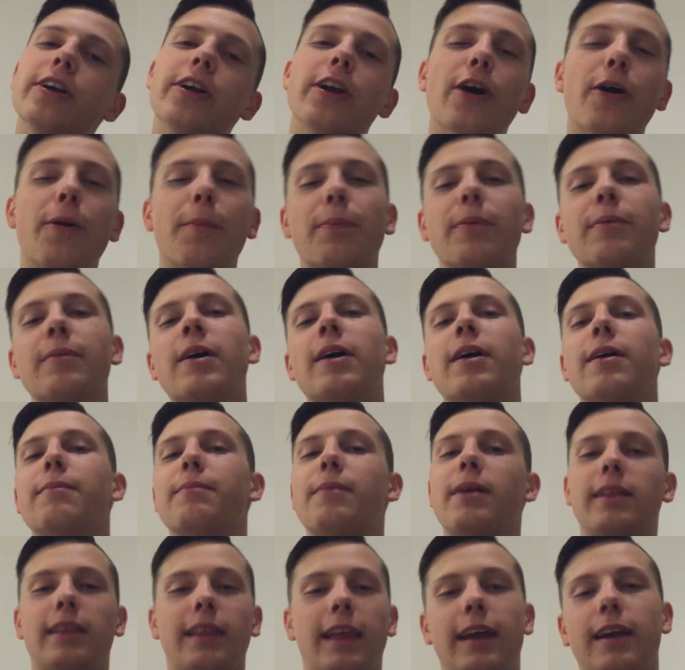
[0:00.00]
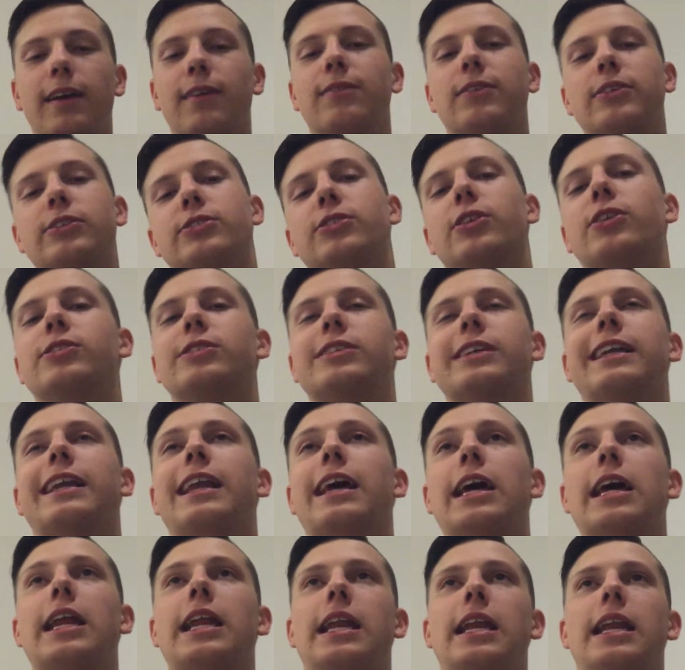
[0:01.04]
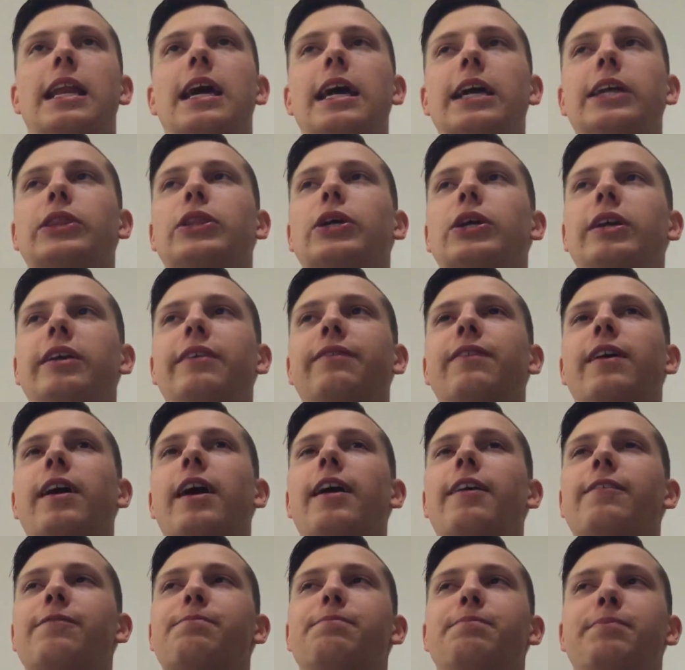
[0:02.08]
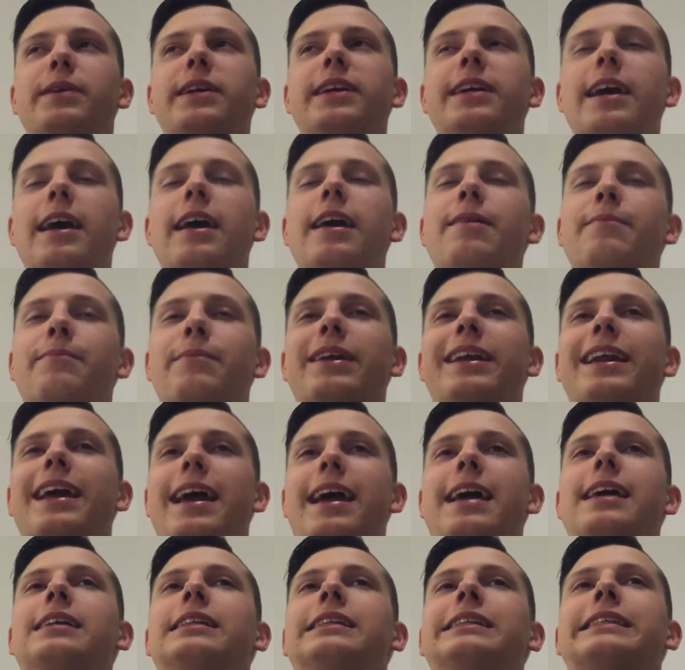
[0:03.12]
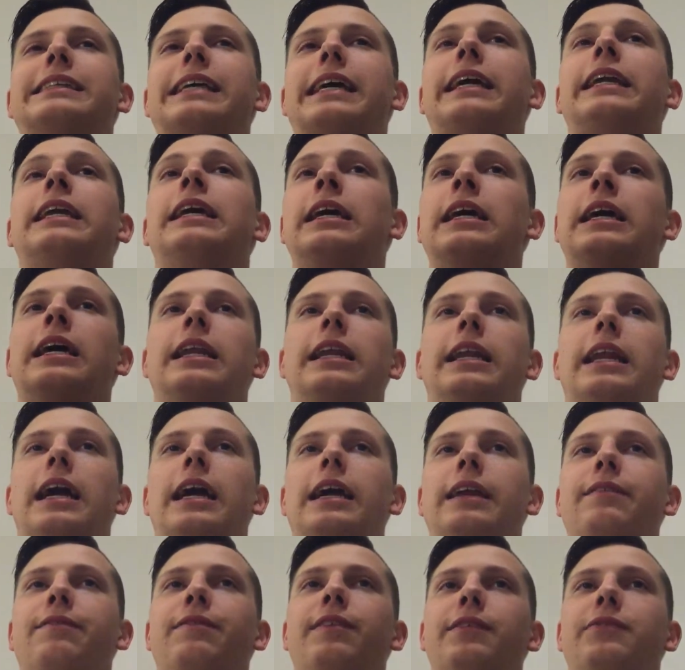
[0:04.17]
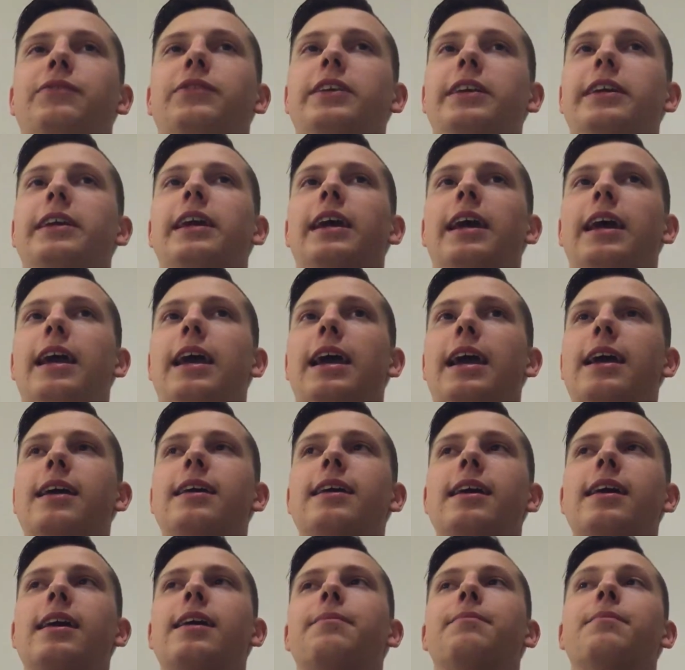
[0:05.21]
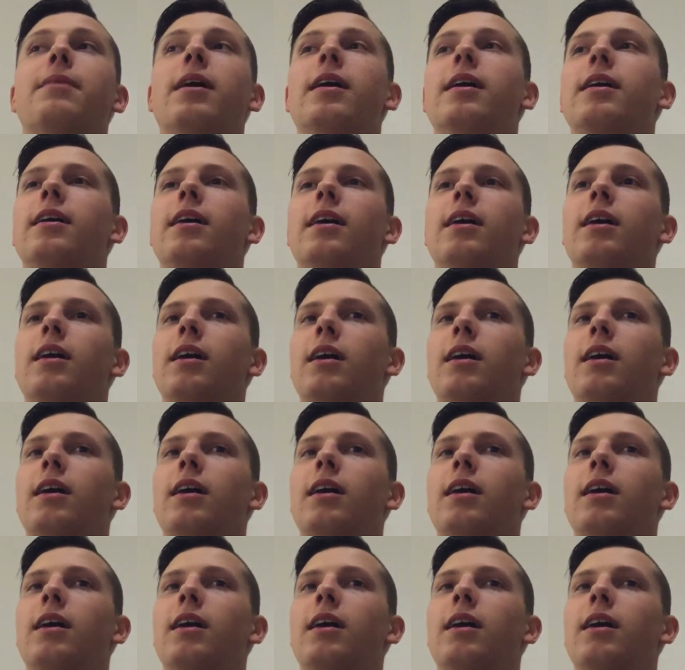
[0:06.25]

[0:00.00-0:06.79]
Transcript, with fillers: Nope. My layover starts at 9.35 p.m. and ends at 9.50 a.m.